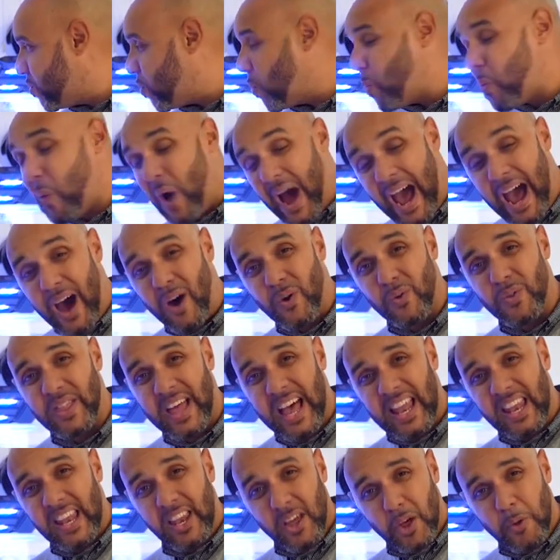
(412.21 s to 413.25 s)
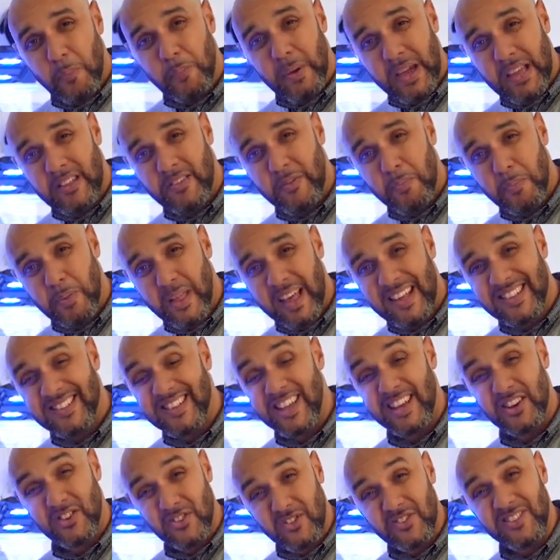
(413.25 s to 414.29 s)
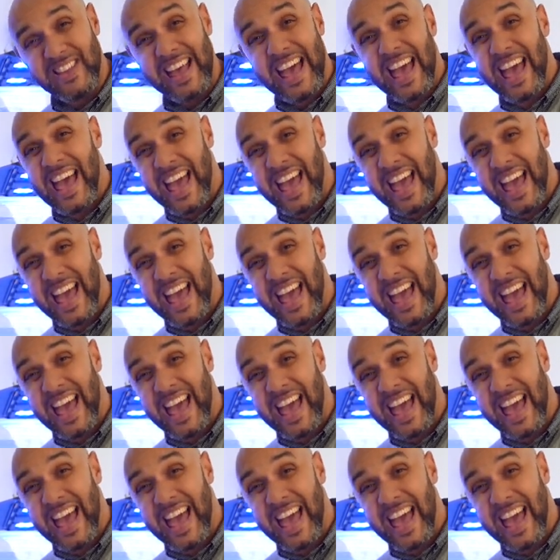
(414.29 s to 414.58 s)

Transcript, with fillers: wow, that little piece of plastic does a